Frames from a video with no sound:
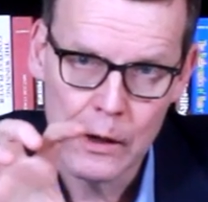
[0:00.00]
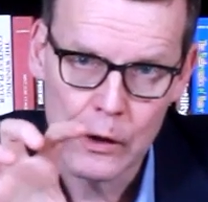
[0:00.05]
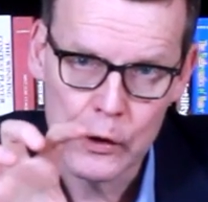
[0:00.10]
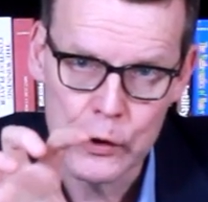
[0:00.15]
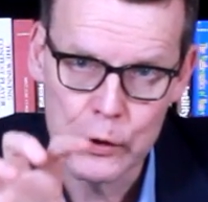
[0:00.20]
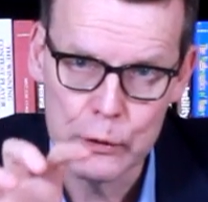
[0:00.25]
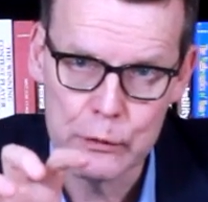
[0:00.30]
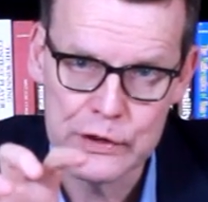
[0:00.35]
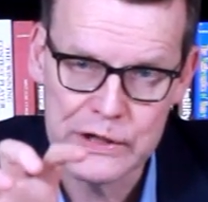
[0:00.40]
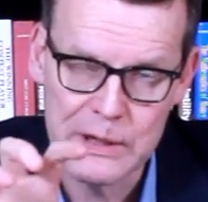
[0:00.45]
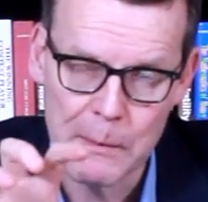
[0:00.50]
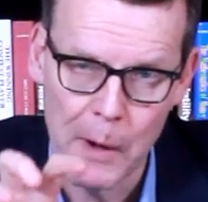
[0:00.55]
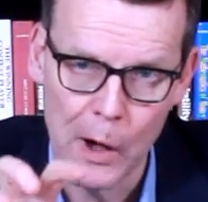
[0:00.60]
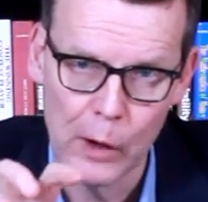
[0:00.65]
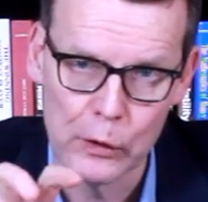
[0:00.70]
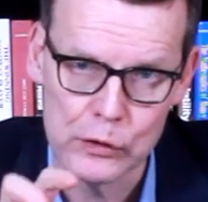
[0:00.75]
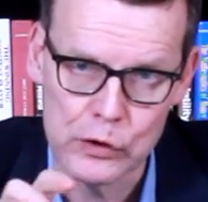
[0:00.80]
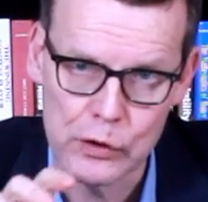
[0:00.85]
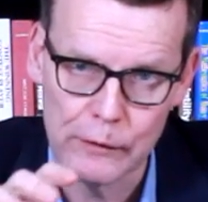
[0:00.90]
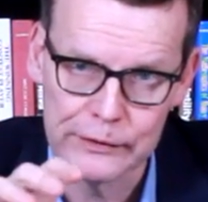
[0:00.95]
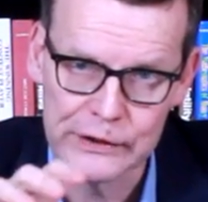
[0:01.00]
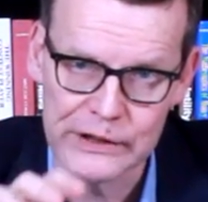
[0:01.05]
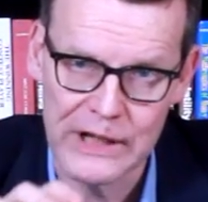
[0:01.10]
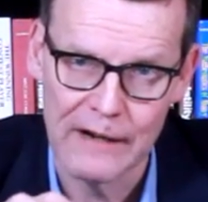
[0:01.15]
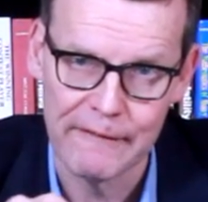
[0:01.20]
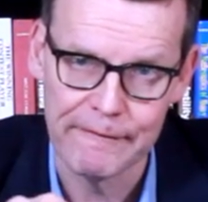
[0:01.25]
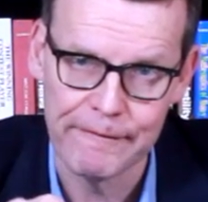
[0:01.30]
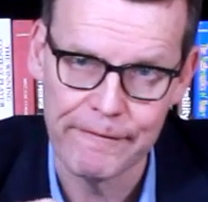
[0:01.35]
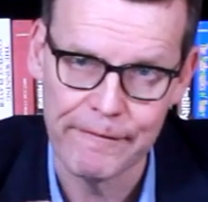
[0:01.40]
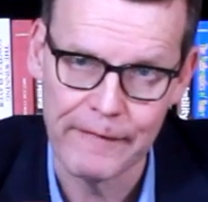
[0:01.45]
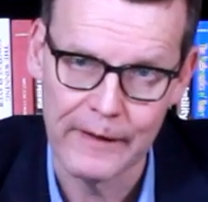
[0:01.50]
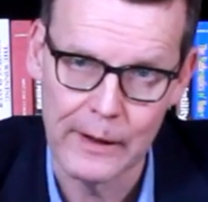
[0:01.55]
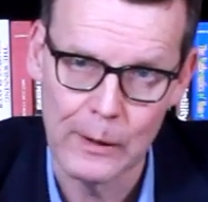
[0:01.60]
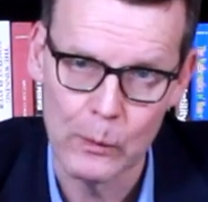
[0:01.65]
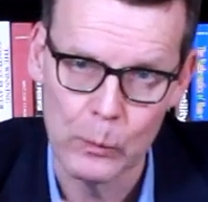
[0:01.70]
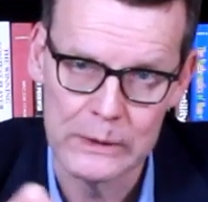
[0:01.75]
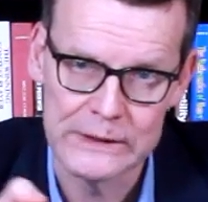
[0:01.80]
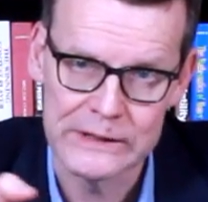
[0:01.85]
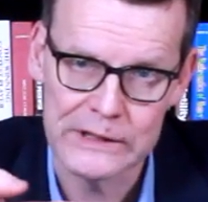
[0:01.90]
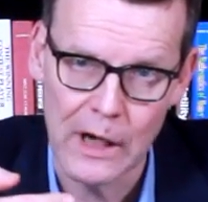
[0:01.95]
huge amounts of something
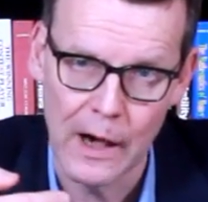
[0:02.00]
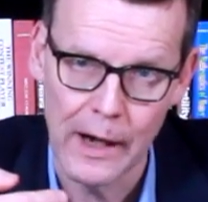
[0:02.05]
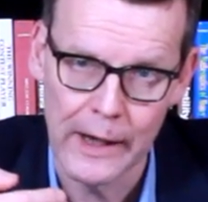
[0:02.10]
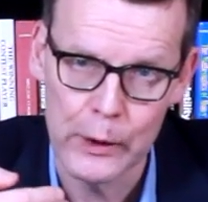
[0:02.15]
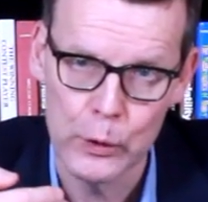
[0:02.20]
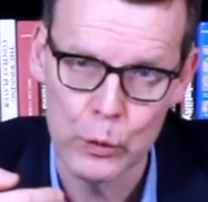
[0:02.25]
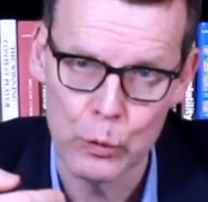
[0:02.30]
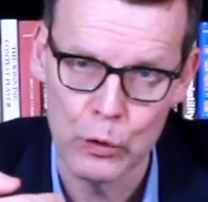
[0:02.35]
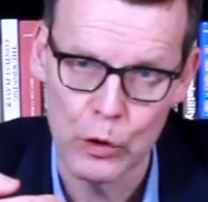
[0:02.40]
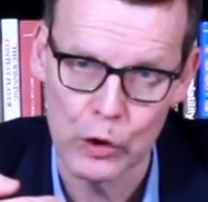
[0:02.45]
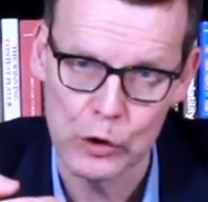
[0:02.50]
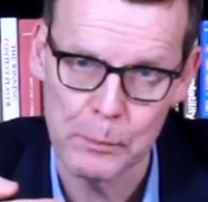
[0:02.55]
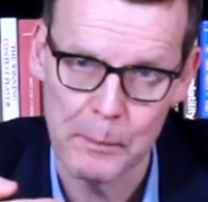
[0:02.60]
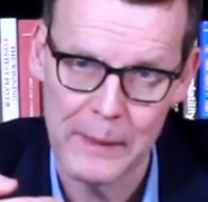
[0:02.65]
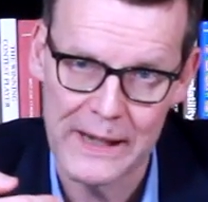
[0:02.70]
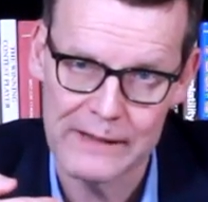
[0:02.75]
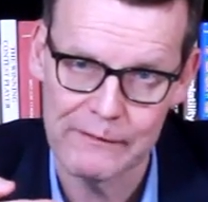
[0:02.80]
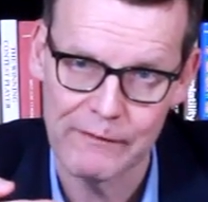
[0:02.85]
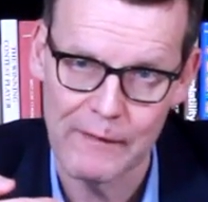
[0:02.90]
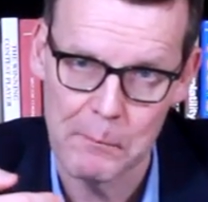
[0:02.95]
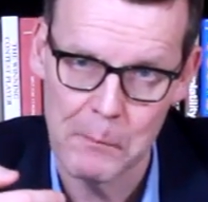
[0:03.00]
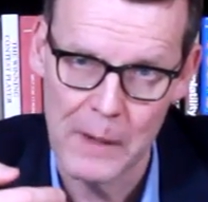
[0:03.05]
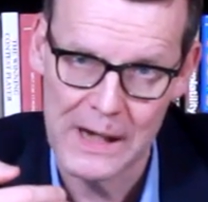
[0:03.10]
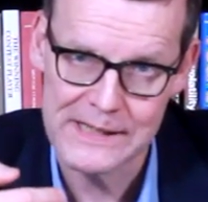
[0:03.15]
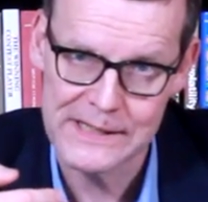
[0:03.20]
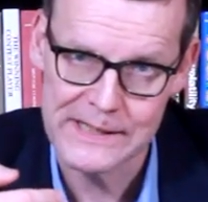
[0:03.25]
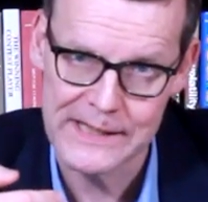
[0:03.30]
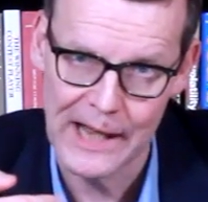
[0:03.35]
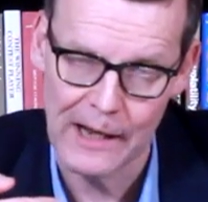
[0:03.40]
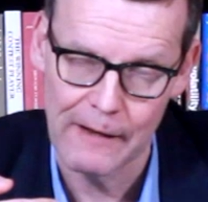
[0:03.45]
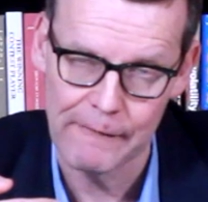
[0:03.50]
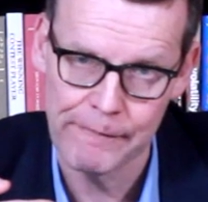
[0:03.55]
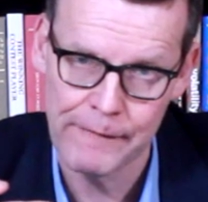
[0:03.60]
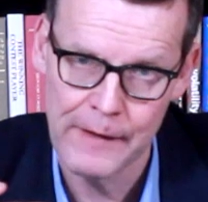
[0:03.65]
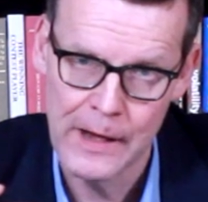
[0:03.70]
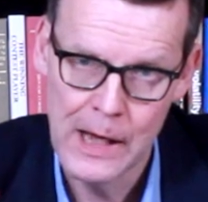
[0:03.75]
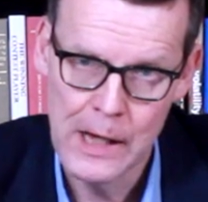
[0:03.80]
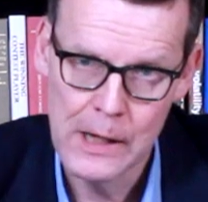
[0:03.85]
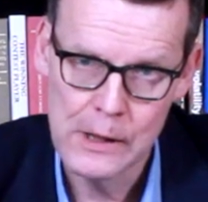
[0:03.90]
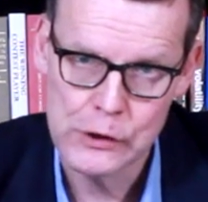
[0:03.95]
which I do not bet
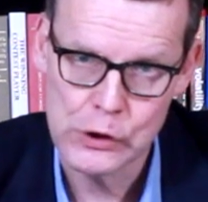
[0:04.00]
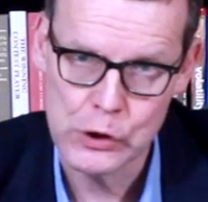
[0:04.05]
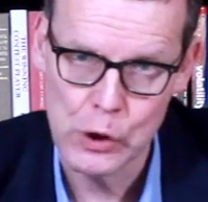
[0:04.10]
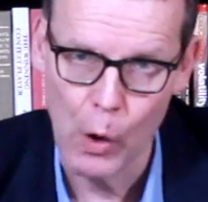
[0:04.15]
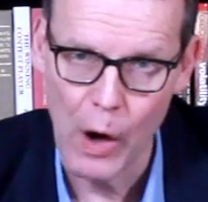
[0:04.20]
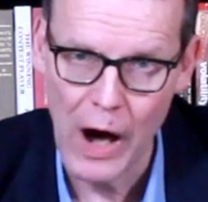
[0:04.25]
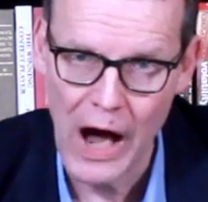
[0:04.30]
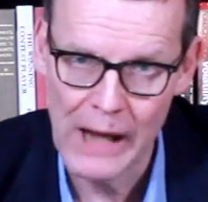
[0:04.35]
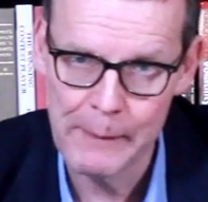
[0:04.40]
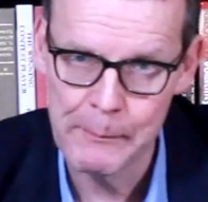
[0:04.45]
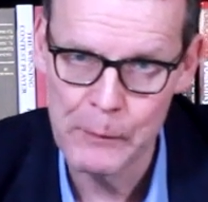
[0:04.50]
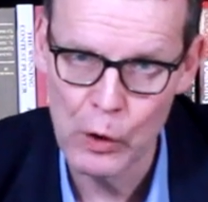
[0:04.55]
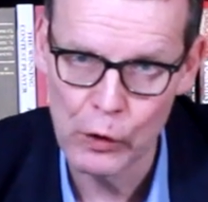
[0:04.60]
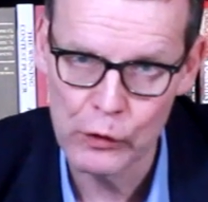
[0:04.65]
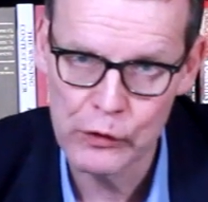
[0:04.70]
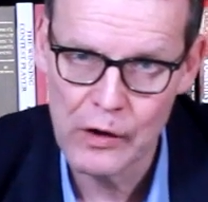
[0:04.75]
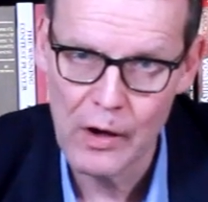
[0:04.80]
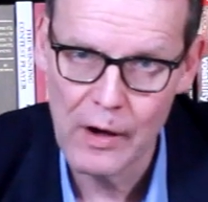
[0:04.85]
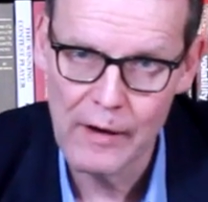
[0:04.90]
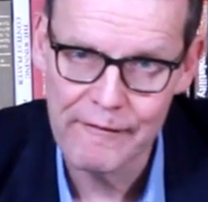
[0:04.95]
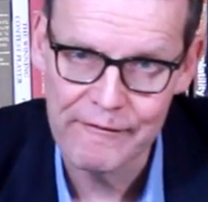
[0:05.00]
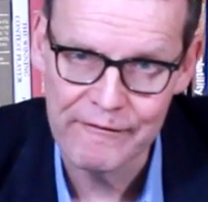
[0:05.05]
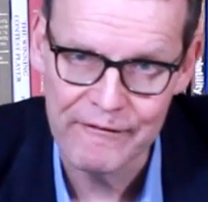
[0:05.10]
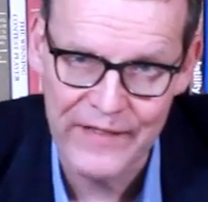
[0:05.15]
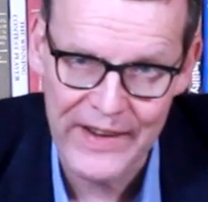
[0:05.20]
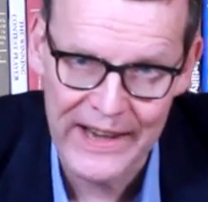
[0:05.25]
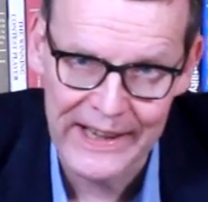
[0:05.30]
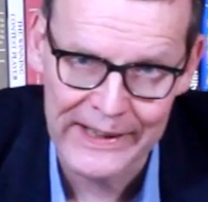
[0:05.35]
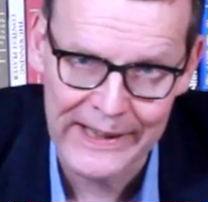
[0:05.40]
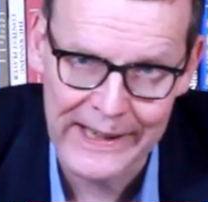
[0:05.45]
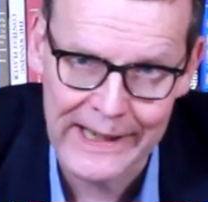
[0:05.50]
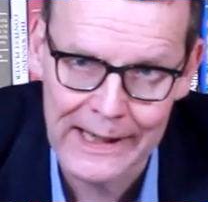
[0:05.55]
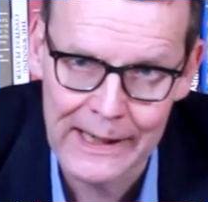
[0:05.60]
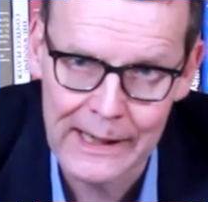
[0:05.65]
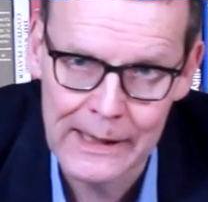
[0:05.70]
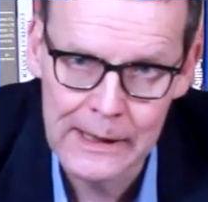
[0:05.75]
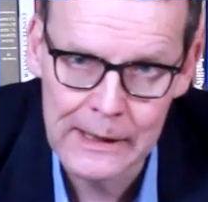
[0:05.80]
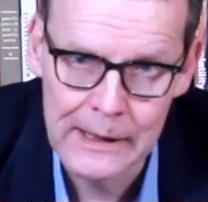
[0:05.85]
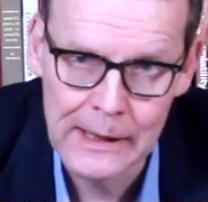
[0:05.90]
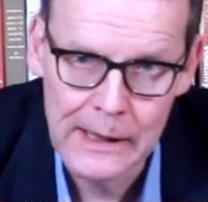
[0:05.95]
myself. So I'm not very
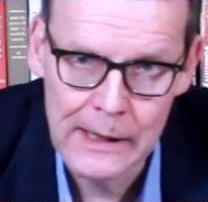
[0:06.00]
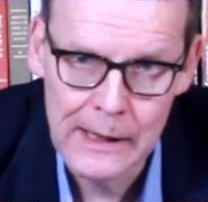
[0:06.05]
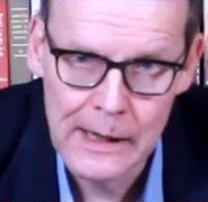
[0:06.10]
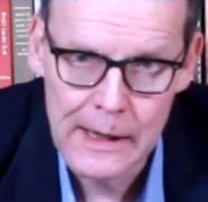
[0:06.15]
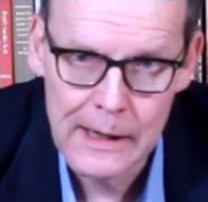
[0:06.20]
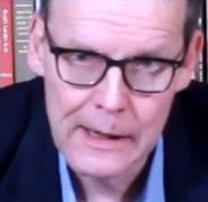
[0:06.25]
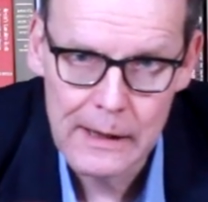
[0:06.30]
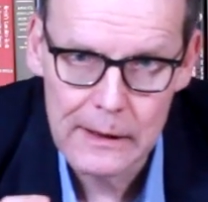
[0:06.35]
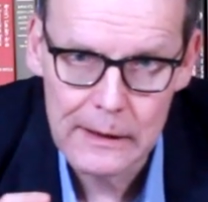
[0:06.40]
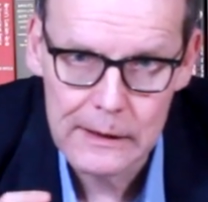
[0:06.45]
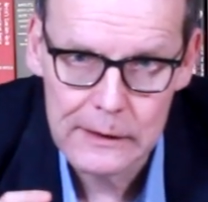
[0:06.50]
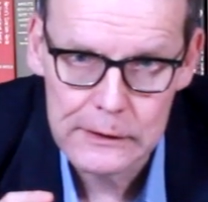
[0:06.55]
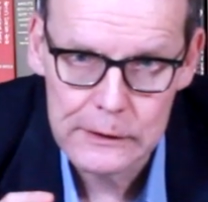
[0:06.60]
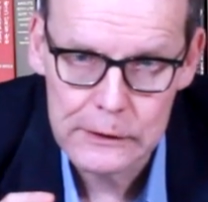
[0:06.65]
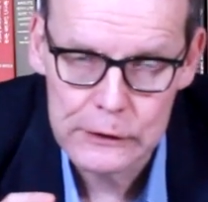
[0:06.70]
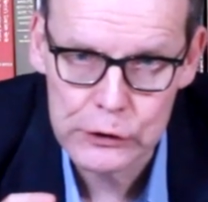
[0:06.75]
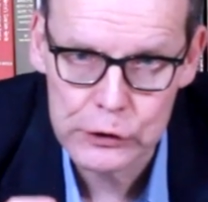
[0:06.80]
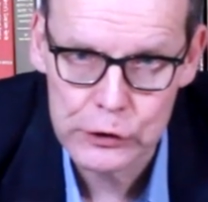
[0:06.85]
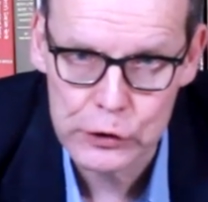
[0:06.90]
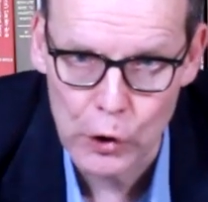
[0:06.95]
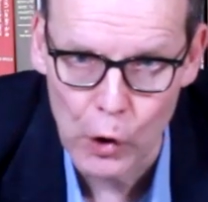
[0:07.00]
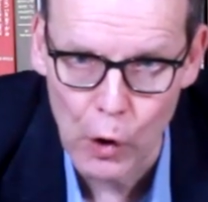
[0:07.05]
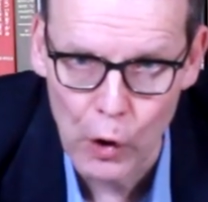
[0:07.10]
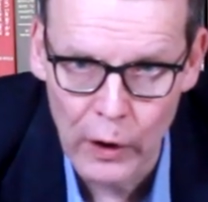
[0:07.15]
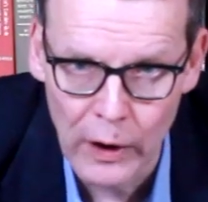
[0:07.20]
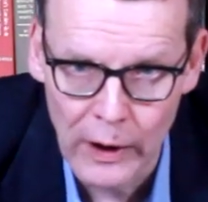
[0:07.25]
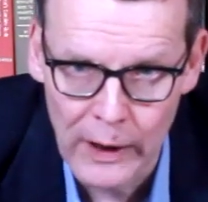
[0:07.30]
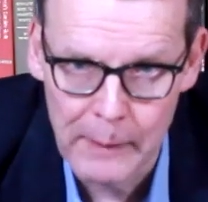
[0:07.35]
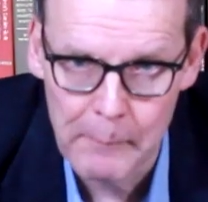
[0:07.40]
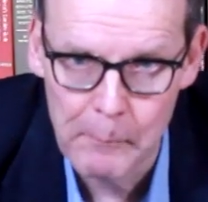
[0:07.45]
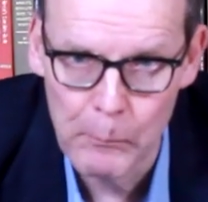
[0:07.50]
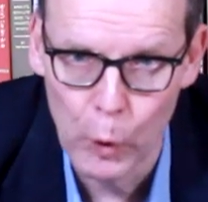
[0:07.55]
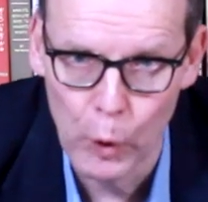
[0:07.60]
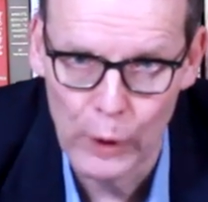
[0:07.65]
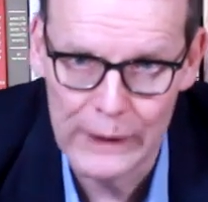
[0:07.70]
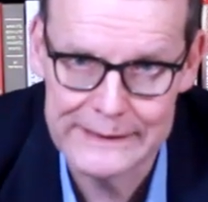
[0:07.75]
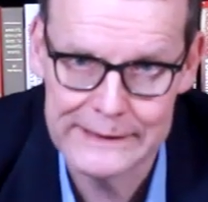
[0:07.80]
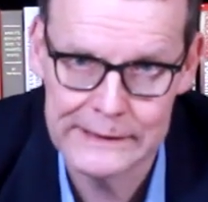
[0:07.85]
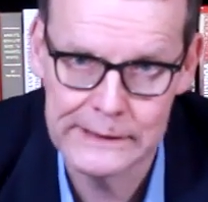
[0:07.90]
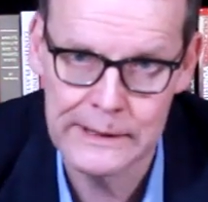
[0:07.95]
strongly
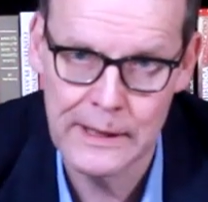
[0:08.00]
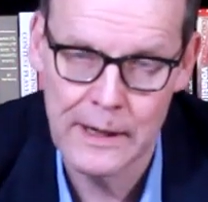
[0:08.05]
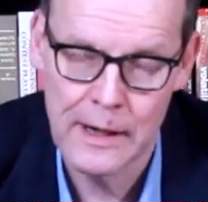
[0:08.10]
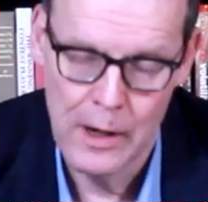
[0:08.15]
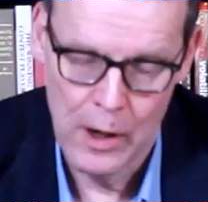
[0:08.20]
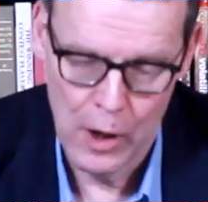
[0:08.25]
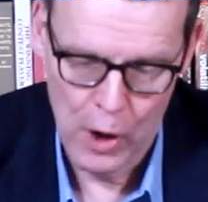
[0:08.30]
bullish